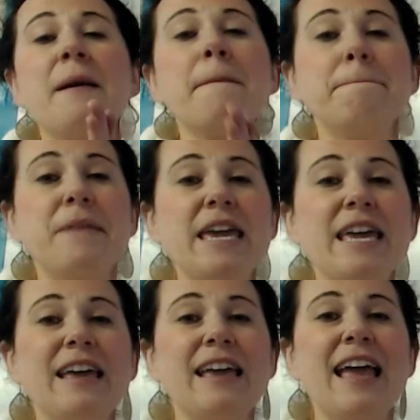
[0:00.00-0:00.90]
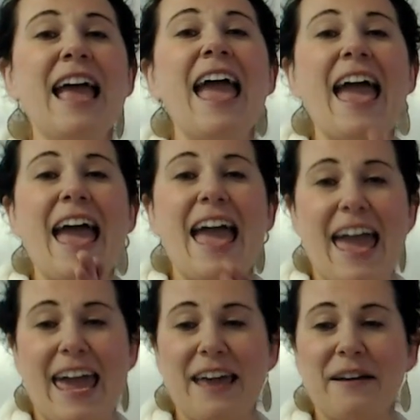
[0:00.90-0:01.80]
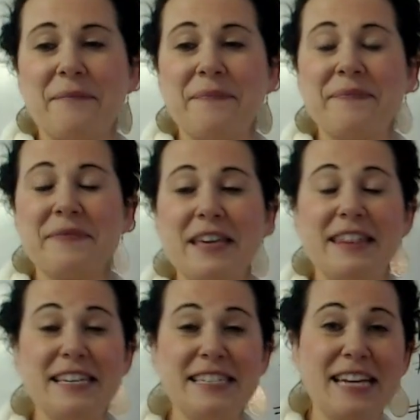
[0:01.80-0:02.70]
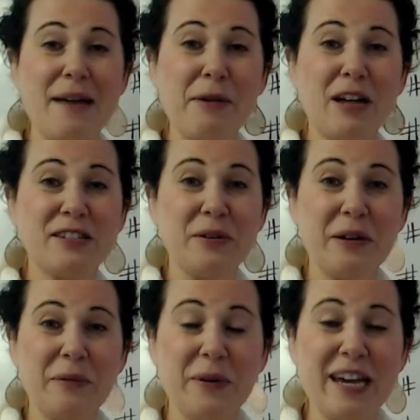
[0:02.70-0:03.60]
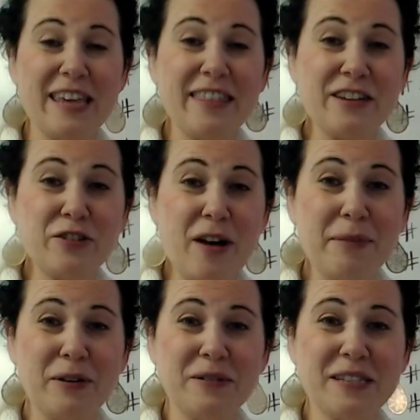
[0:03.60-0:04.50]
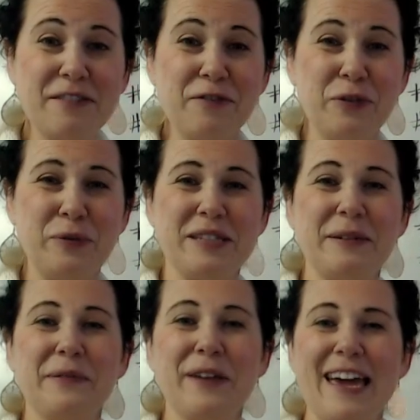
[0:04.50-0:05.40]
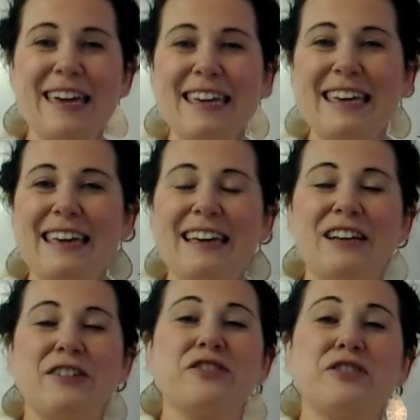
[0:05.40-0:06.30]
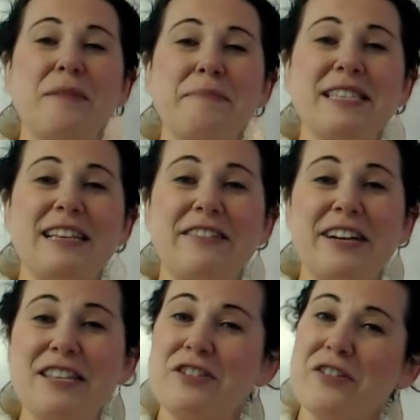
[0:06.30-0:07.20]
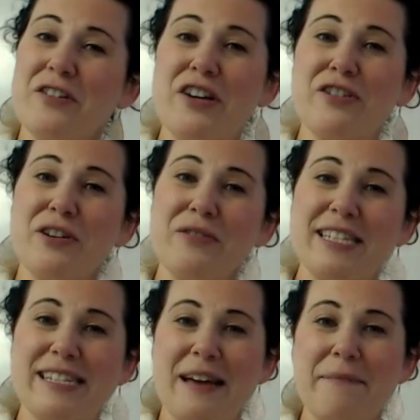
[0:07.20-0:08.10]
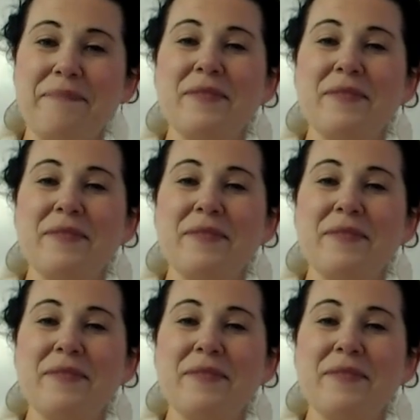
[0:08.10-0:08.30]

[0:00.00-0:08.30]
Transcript: B, A. This time I'll do it with trombones and flutes, okay? Trumpets, clarinets, you're on your own this time.